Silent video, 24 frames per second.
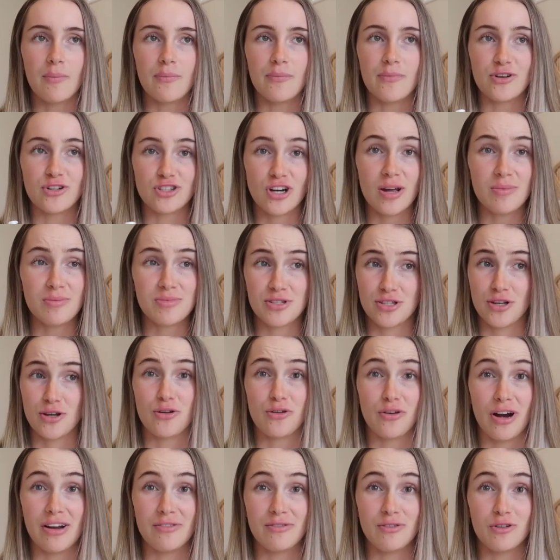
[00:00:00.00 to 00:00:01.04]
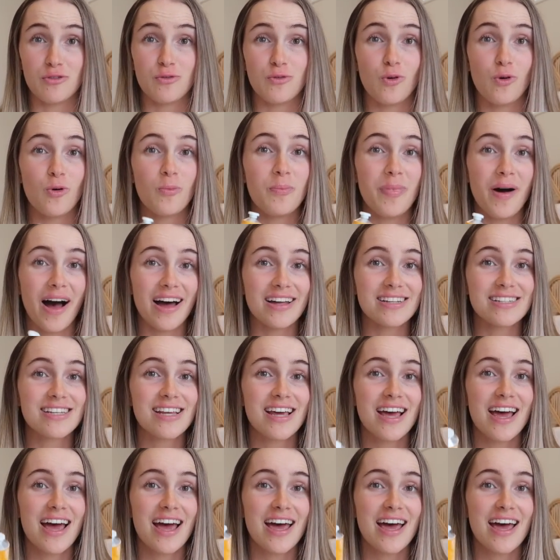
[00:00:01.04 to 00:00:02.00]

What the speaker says: which I'm so grateful for, but